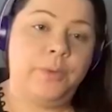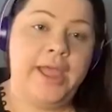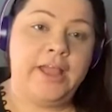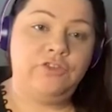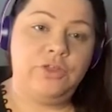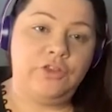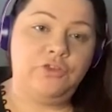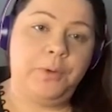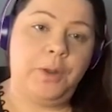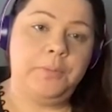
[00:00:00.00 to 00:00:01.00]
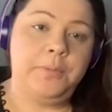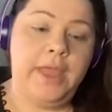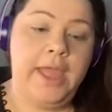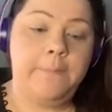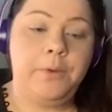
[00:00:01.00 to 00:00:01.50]
where I do think there's a problem
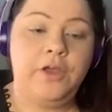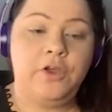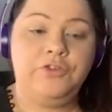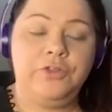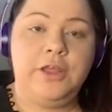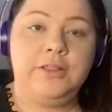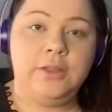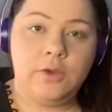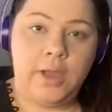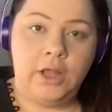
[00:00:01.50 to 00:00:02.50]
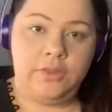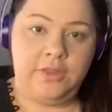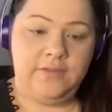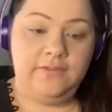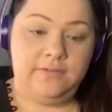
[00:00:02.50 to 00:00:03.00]
there, but I also think that quite a lot of
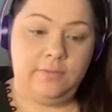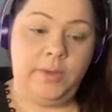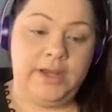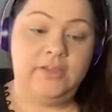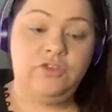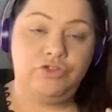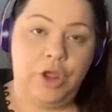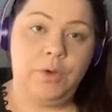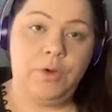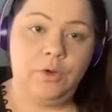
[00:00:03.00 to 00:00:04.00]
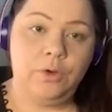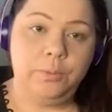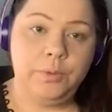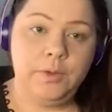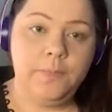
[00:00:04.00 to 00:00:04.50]
these, when he's throwing up,
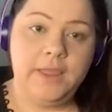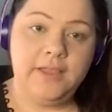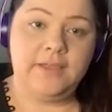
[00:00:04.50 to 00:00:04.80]
it's